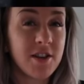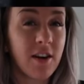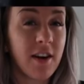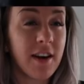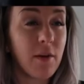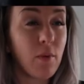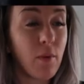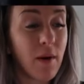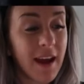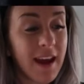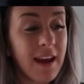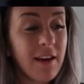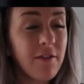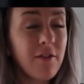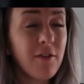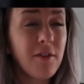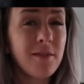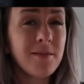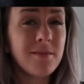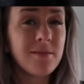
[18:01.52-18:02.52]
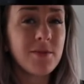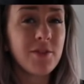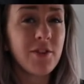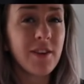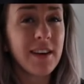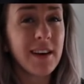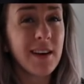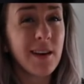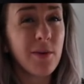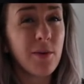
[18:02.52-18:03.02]
shy away from
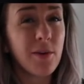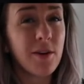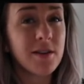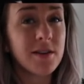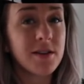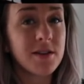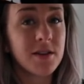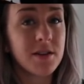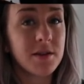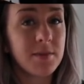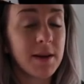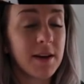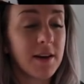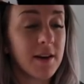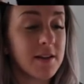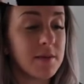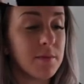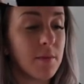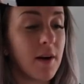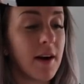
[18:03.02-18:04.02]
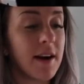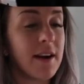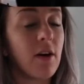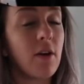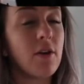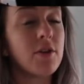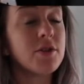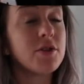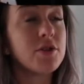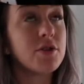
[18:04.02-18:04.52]
training quads just because mine
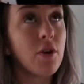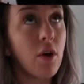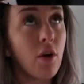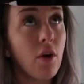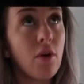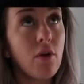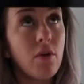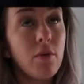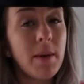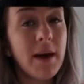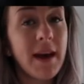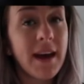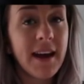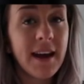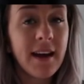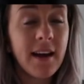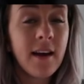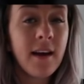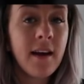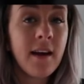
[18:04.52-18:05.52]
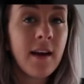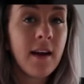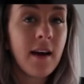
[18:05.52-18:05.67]
are so big.